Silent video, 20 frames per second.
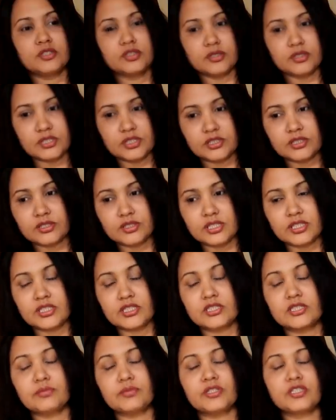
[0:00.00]
The reason
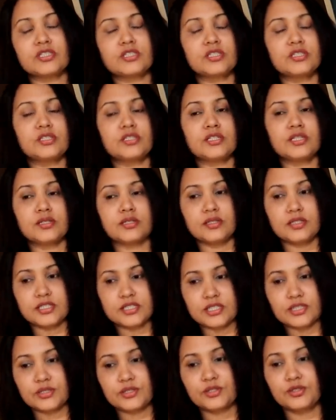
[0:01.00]
is because you didn't
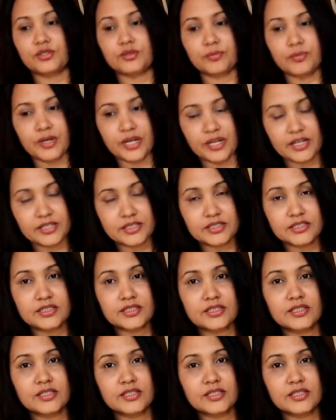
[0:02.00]
listen to your parents.